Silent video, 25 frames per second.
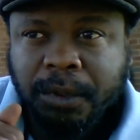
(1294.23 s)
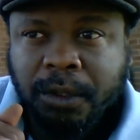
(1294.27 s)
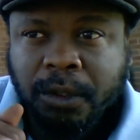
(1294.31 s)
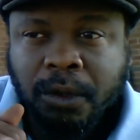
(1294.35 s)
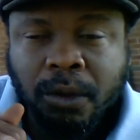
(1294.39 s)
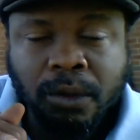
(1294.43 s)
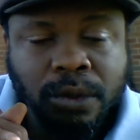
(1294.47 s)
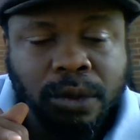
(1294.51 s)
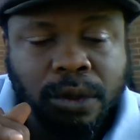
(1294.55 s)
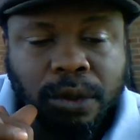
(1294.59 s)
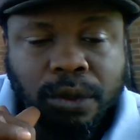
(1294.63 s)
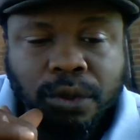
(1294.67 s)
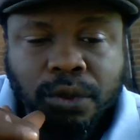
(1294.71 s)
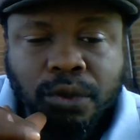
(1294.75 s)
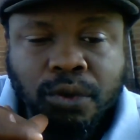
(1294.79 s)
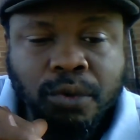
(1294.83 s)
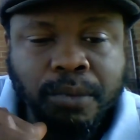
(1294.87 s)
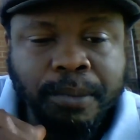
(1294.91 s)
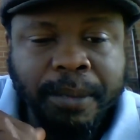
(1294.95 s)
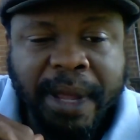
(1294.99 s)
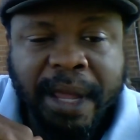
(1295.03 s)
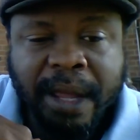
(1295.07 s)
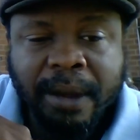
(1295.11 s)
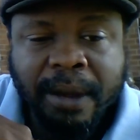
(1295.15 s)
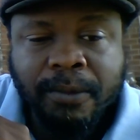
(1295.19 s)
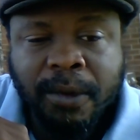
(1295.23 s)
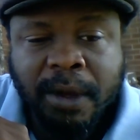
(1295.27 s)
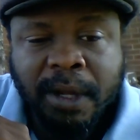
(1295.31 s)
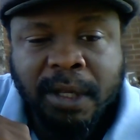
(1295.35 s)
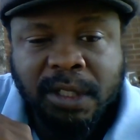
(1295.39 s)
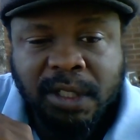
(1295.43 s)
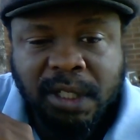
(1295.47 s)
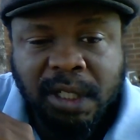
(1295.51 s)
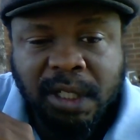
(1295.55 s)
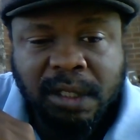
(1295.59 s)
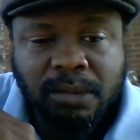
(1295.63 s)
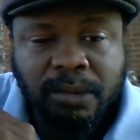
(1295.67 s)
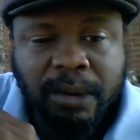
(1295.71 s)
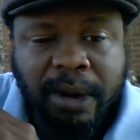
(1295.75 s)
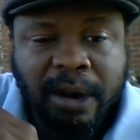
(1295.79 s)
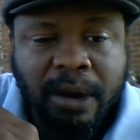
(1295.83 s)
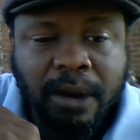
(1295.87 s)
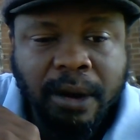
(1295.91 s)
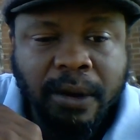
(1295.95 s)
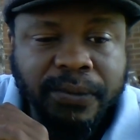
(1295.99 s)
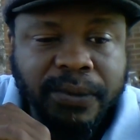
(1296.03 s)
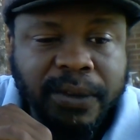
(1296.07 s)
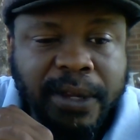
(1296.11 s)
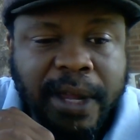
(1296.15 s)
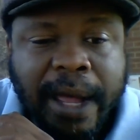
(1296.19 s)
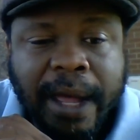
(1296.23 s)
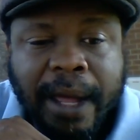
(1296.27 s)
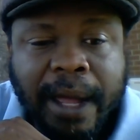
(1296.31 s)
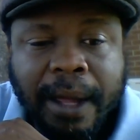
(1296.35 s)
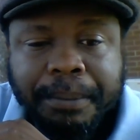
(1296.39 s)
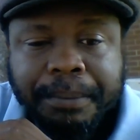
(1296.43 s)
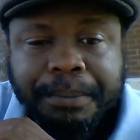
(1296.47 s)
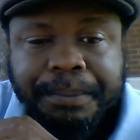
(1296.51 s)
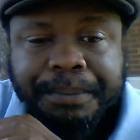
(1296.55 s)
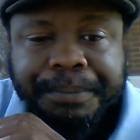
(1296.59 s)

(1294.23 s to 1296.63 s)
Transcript: those are the two main ones, just right off top.